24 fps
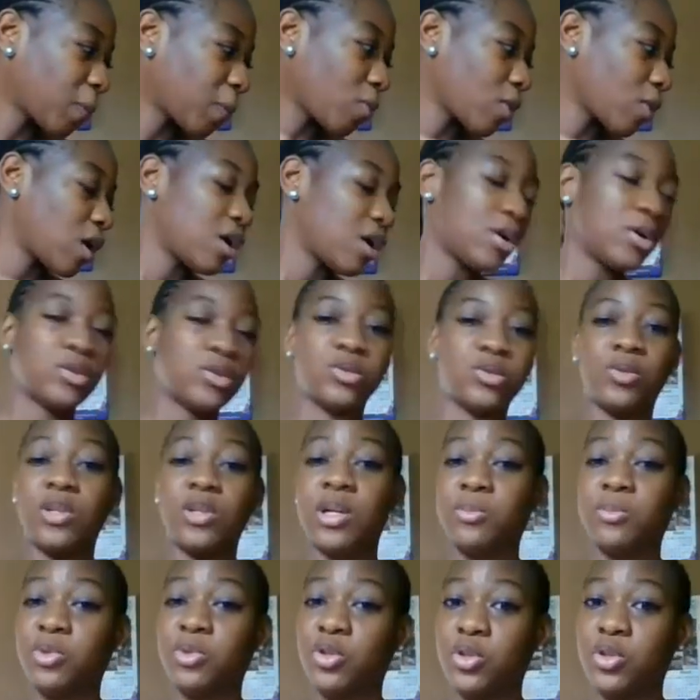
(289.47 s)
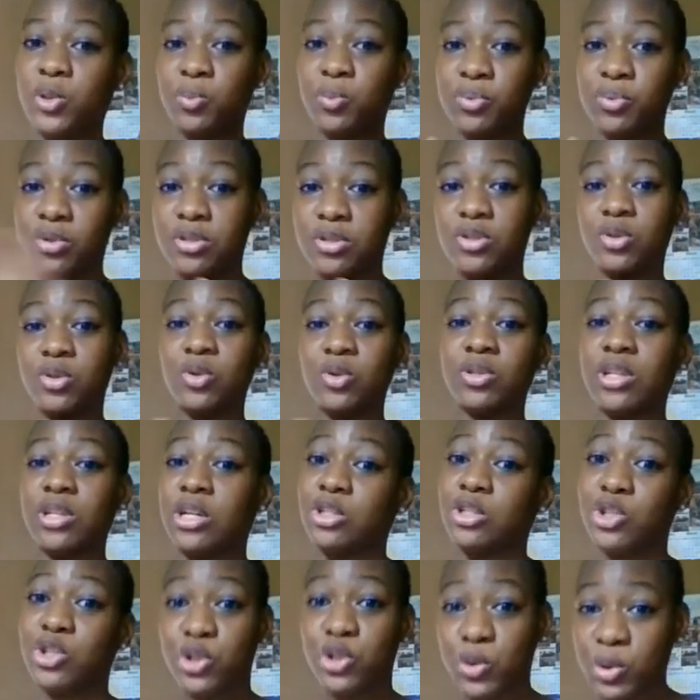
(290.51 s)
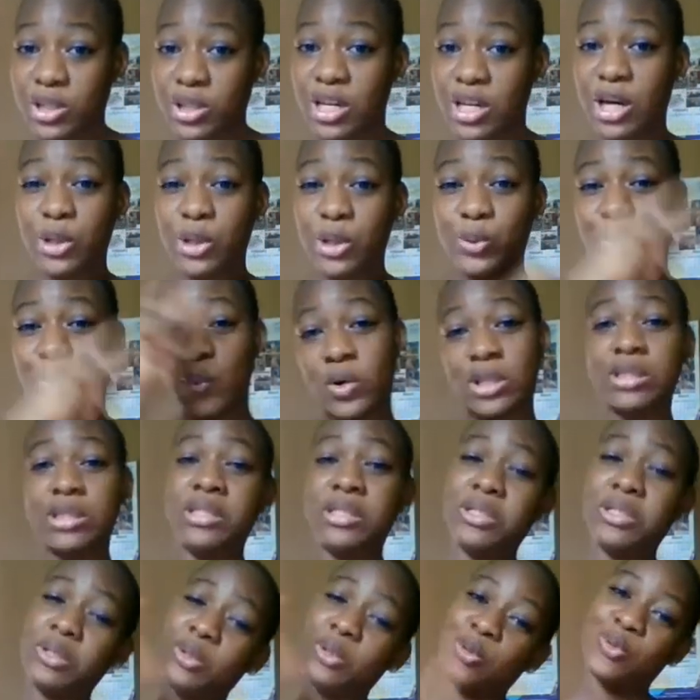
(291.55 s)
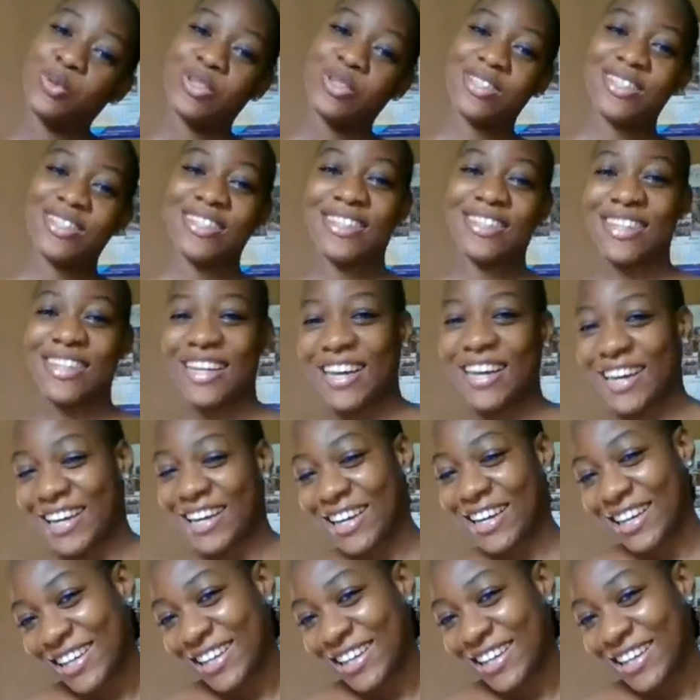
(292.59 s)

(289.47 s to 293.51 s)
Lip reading: So let me just put this on and show you guys what this looks like.